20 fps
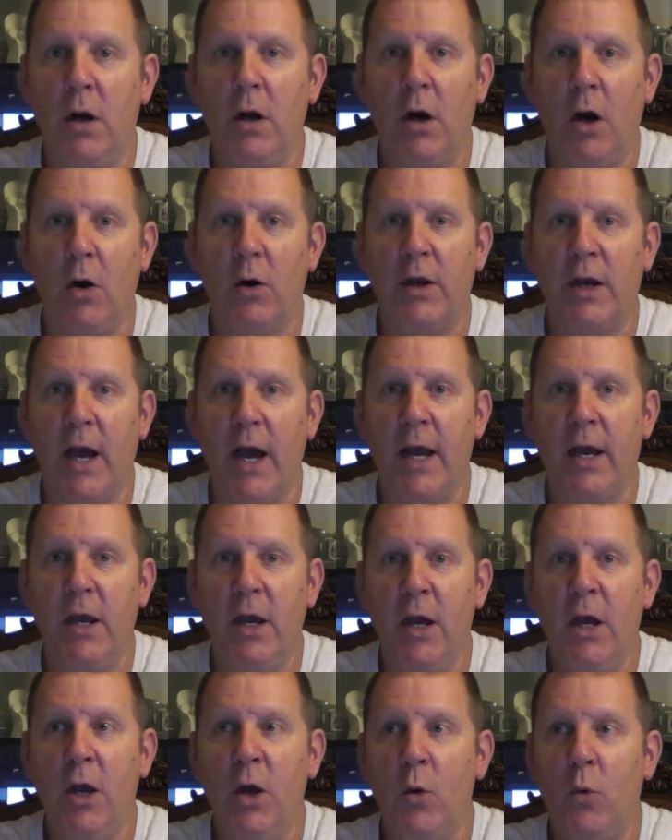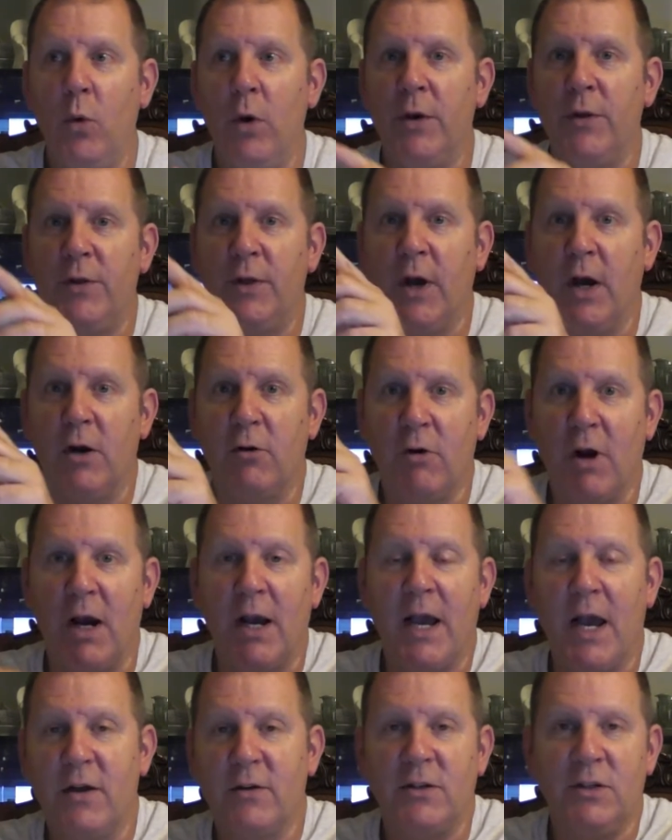Okay, with uh,
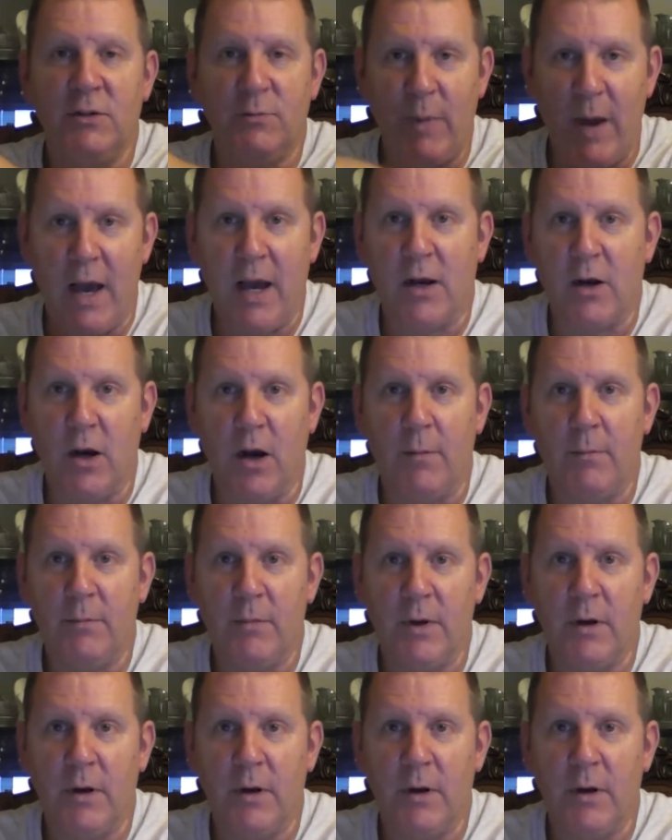Gronkowski's backup,